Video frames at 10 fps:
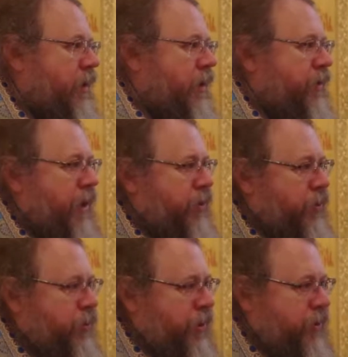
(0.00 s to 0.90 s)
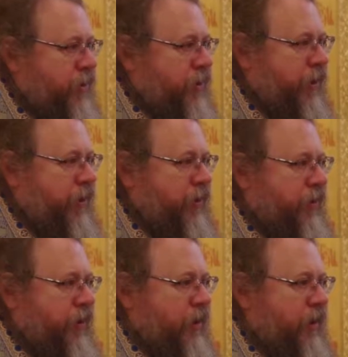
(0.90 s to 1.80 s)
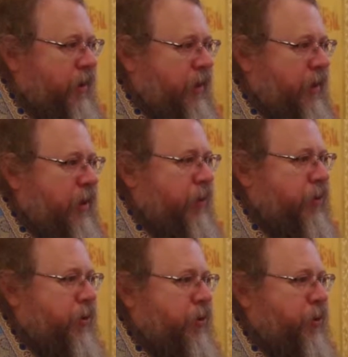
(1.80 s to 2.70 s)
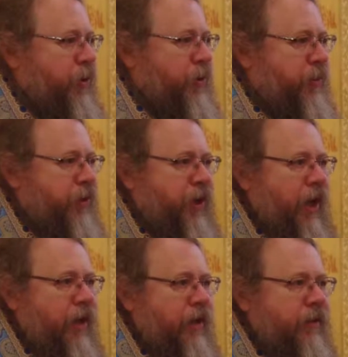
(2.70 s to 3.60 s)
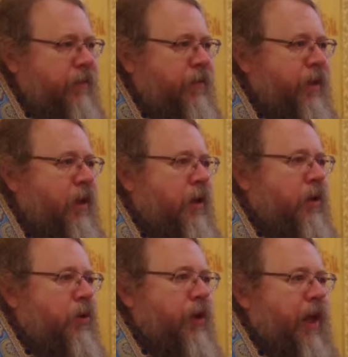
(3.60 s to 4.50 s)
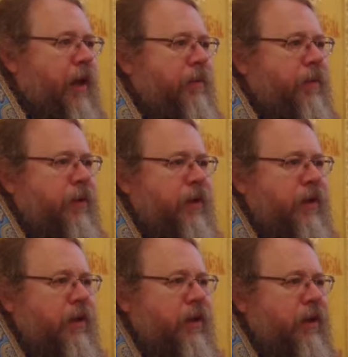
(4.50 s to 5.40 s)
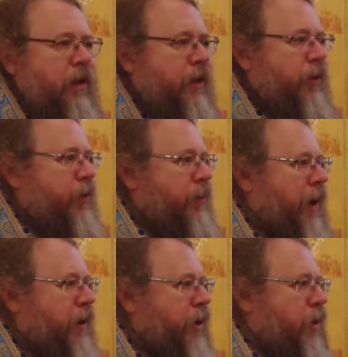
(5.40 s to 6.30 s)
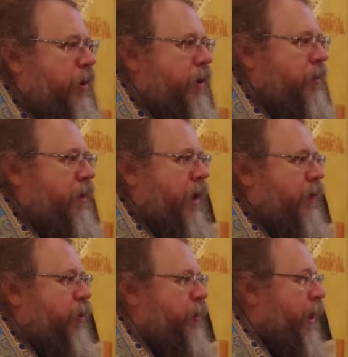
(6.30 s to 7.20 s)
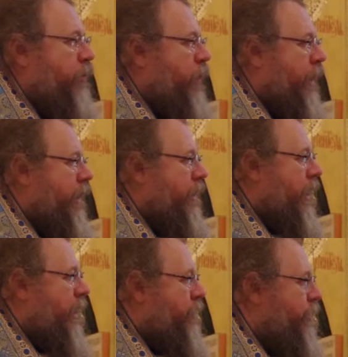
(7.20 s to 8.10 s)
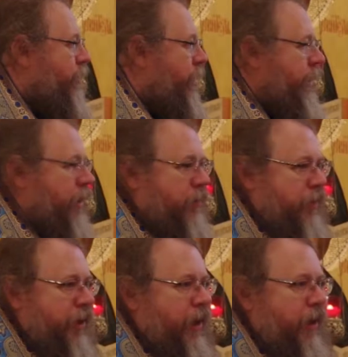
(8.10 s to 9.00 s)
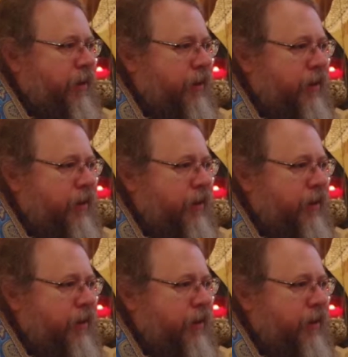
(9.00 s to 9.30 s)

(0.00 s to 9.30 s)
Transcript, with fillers: Because that's who Jesus is. He was the Jewish Messiah who came that we might know him and we might recognize him when he comes again.